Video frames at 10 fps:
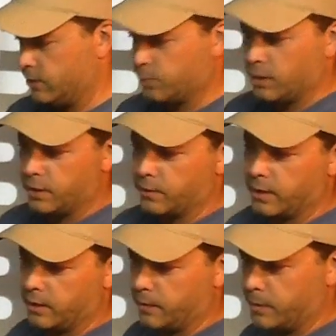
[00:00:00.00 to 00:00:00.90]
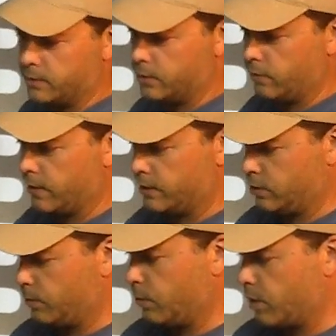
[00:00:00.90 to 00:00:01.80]
just run it around a little bit so you've got
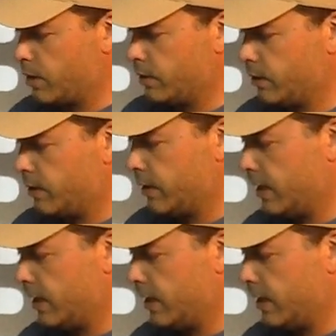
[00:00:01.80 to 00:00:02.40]
soapy water on all the